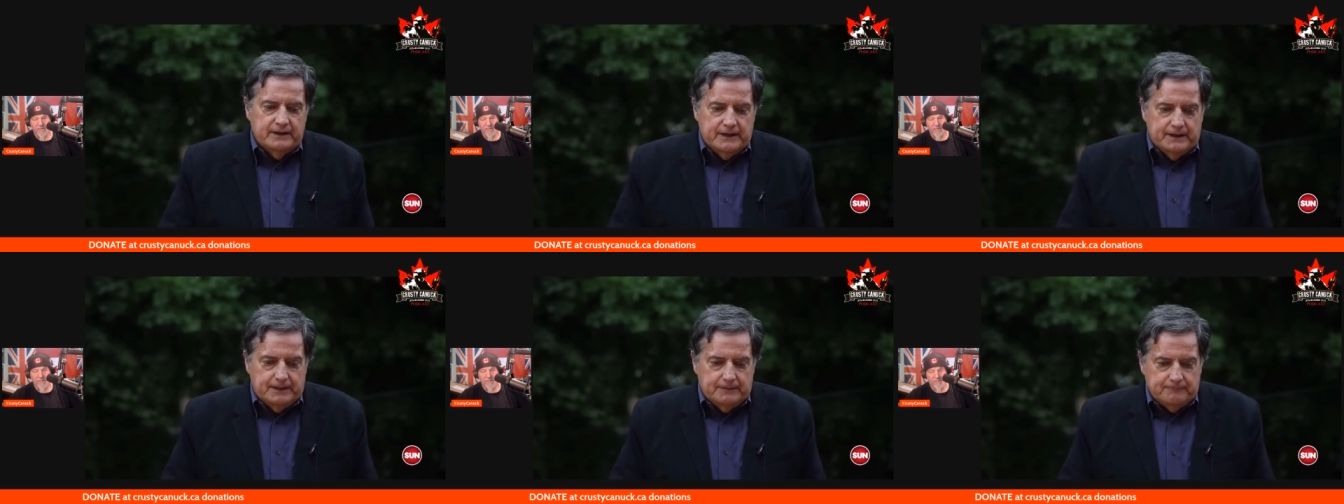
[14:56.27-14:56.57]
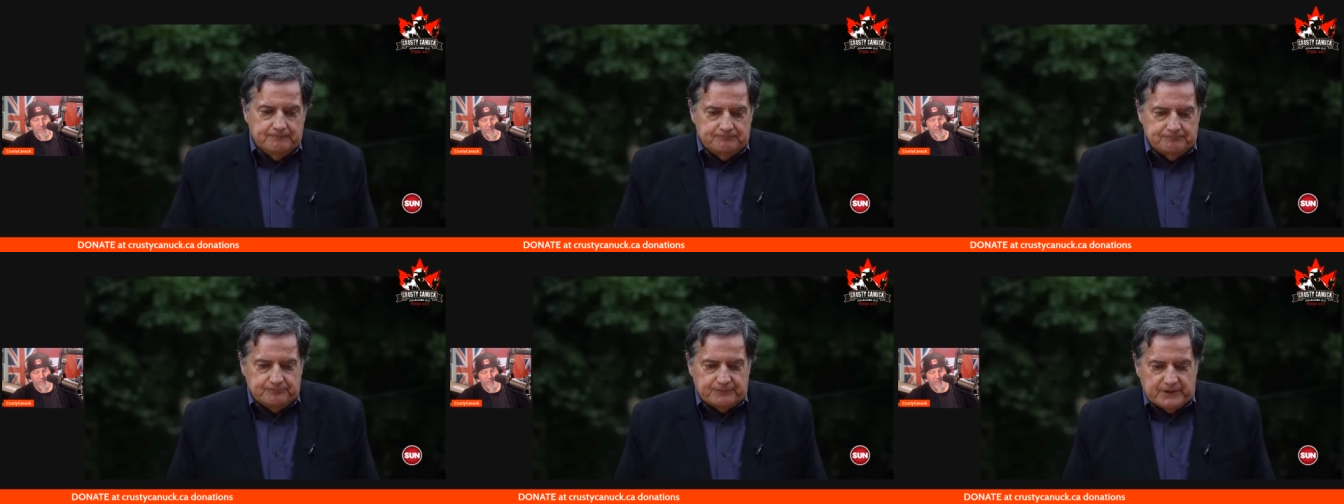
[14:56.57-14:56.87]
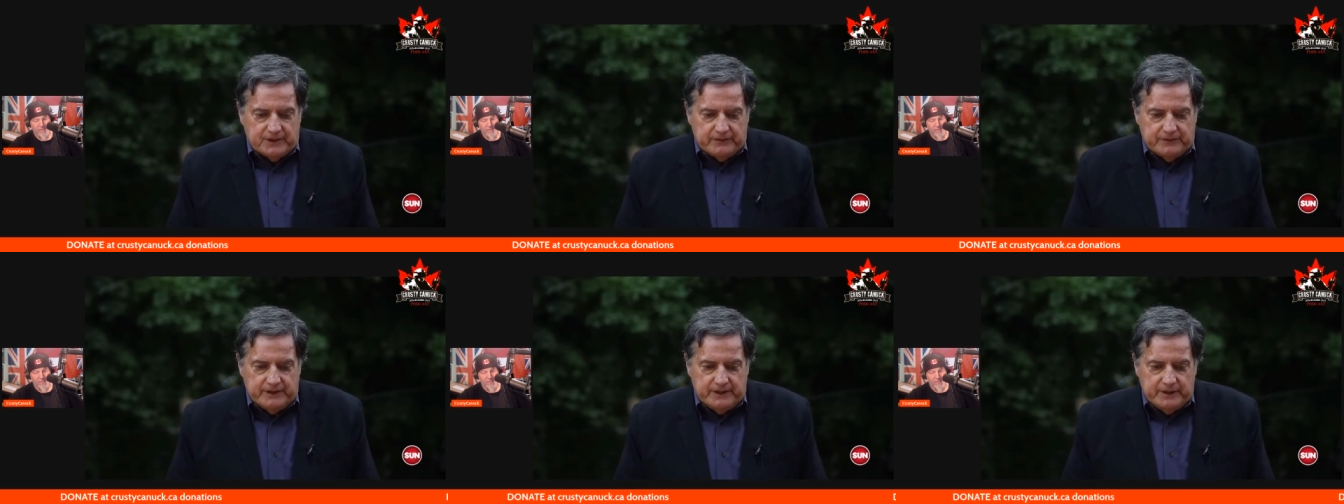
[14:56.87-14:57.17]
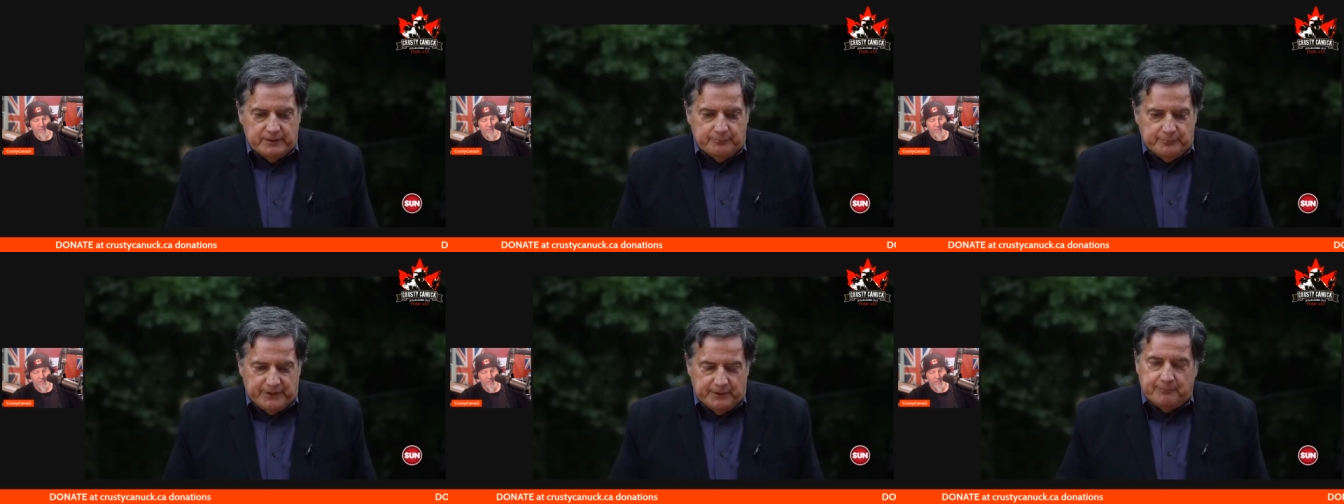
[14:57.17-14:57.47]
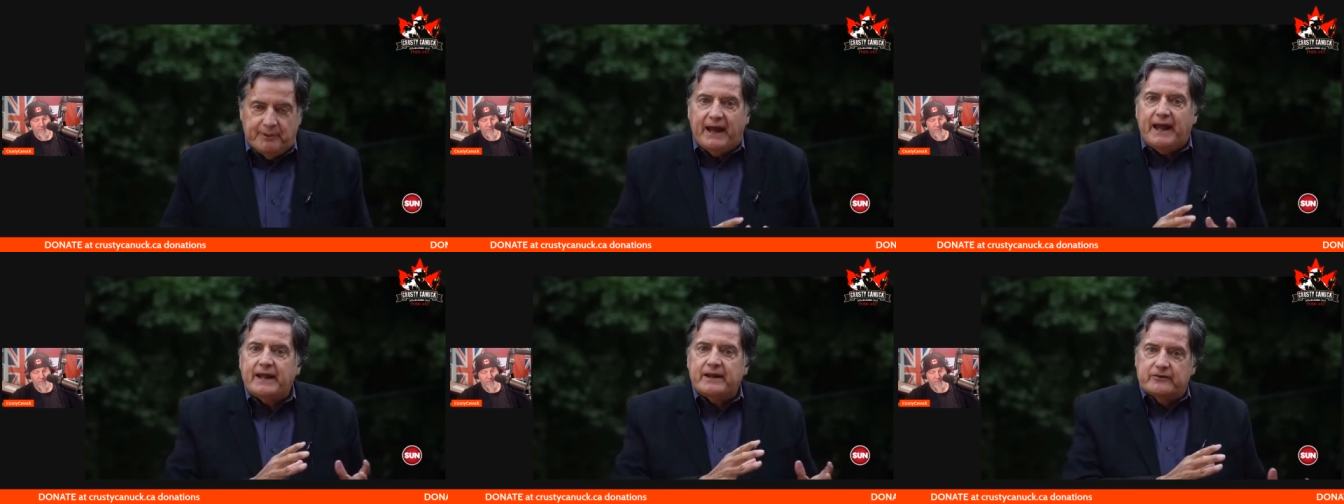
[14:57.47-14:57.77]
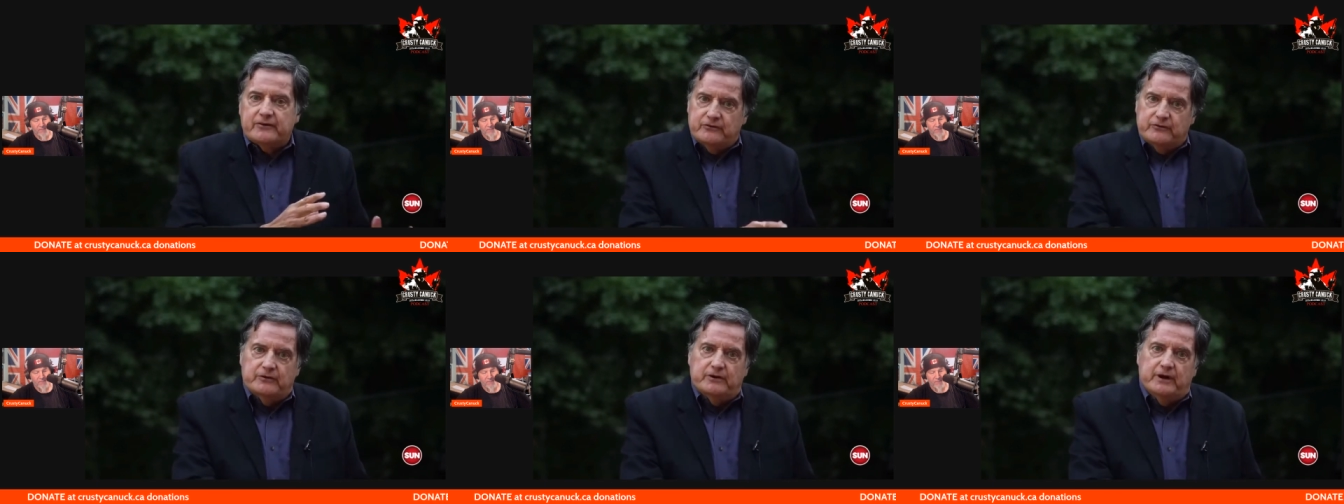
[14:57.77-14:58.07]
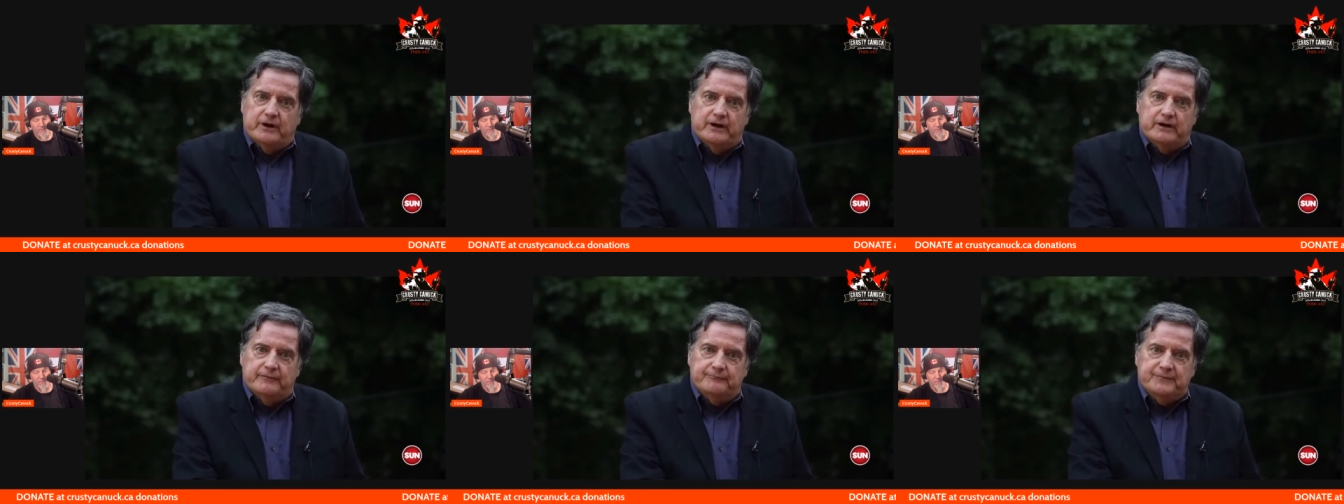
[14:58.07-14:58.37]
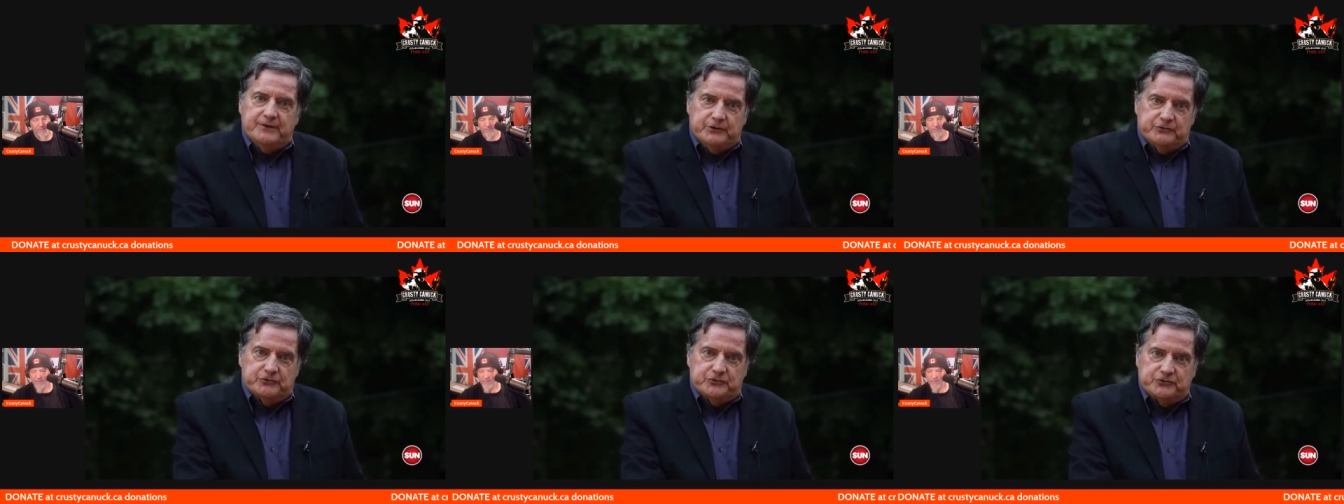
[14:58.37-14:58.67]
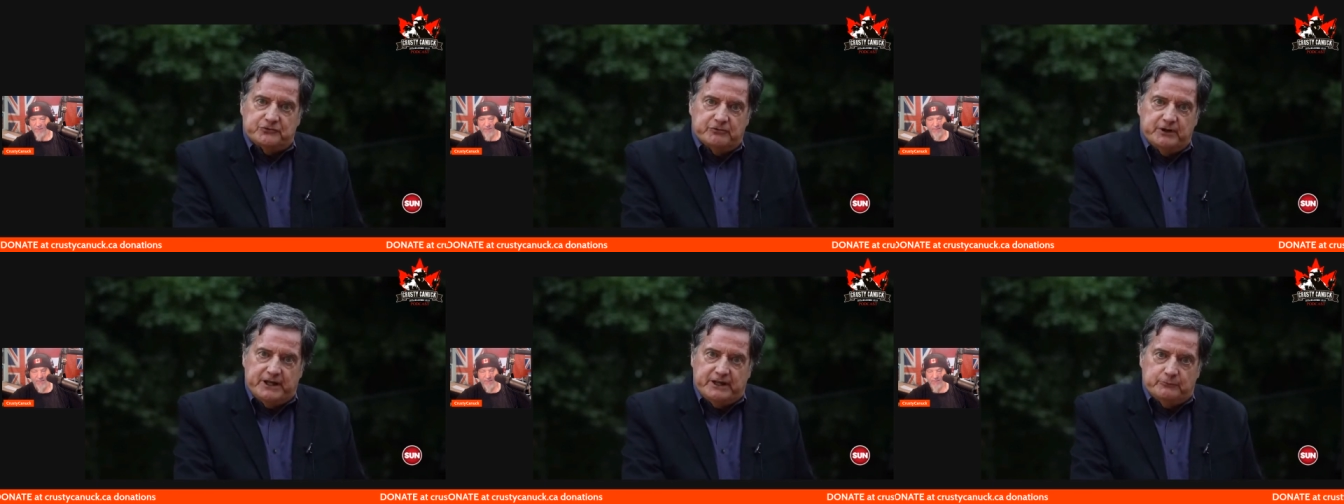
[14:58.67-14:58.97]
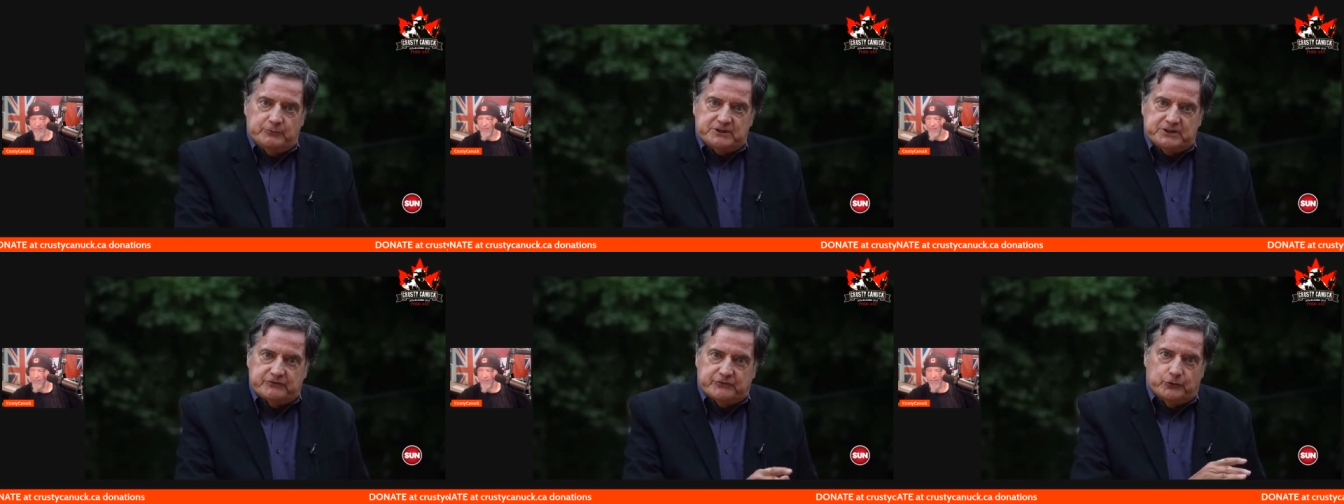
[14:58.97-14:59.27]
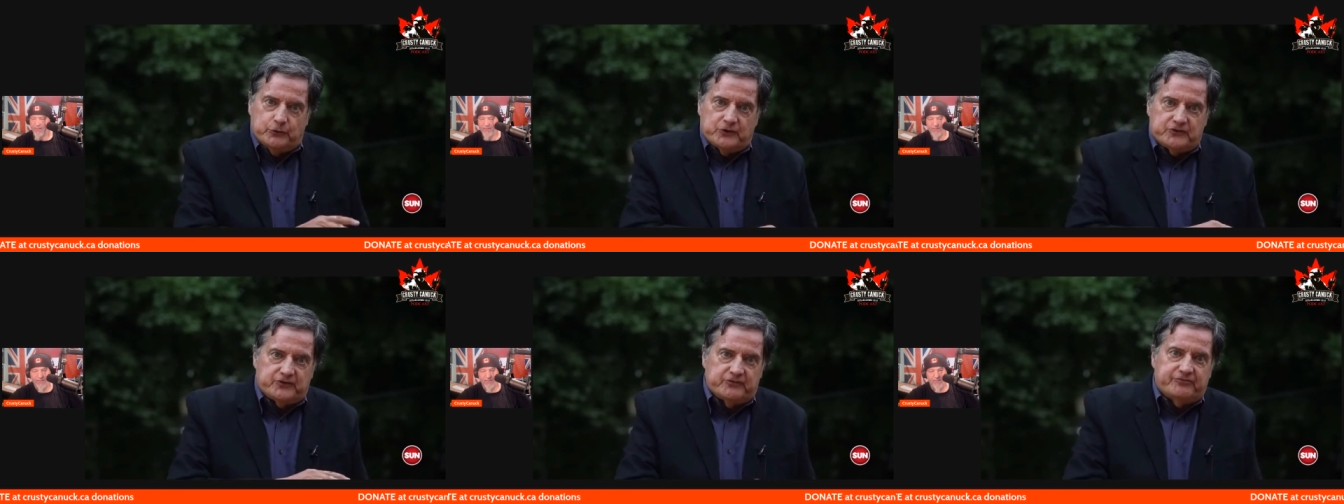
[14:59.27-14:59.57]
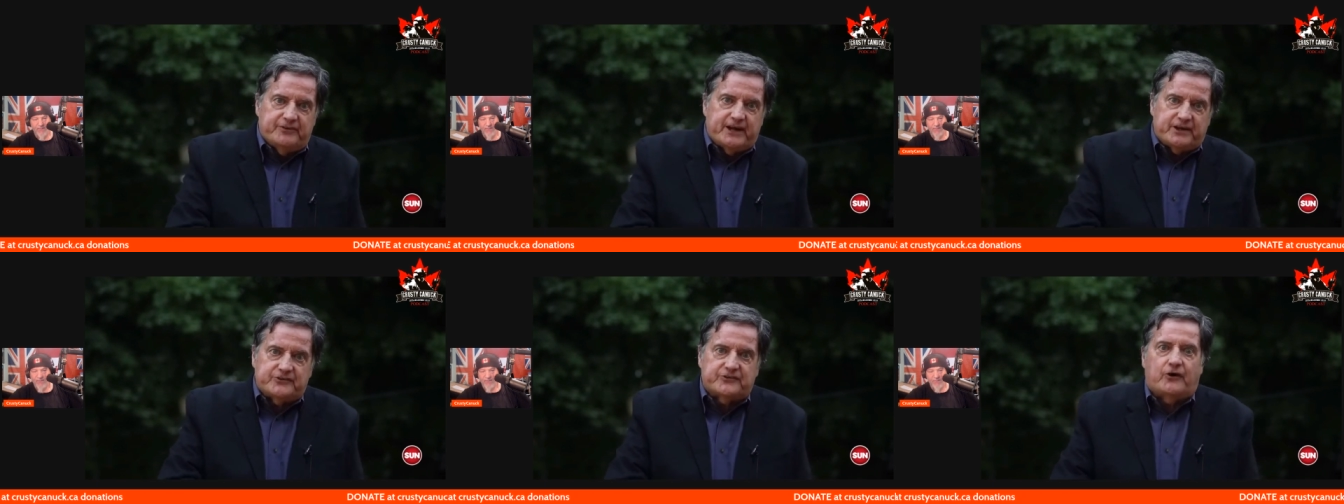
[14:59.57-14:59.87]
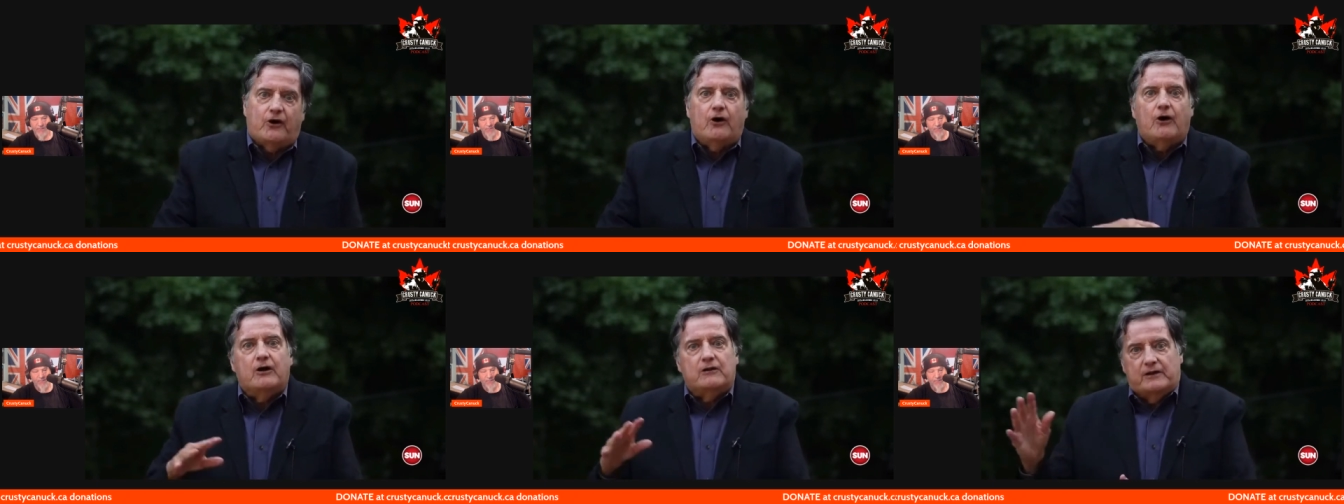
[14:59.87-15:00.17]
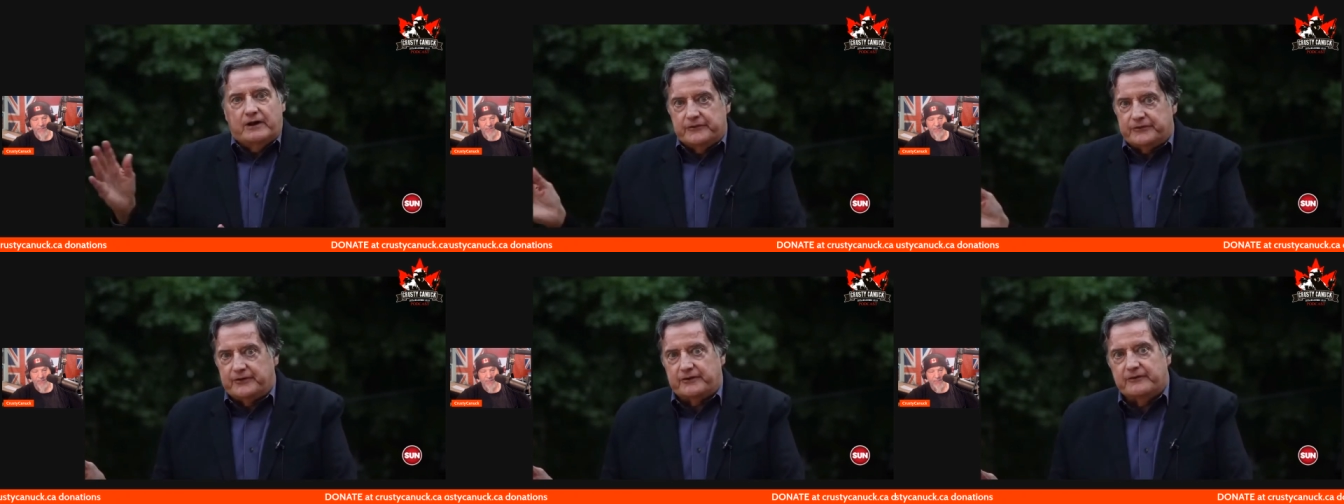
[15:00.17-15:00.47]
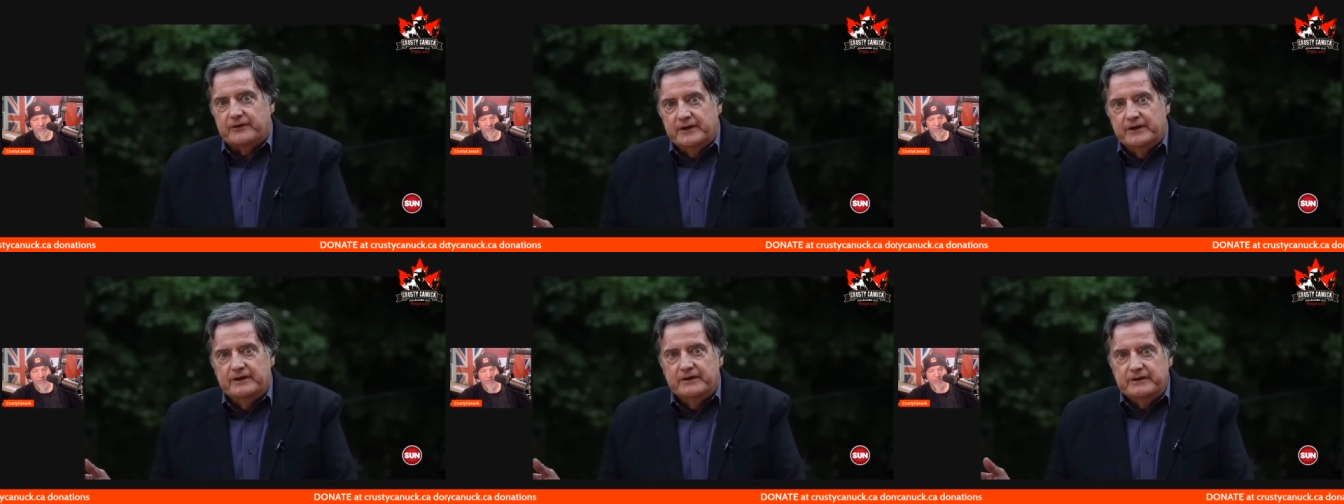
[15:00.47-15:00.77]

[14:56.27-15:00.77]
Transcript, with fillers: um, the, the bank uh, interest rate, which of course affects all other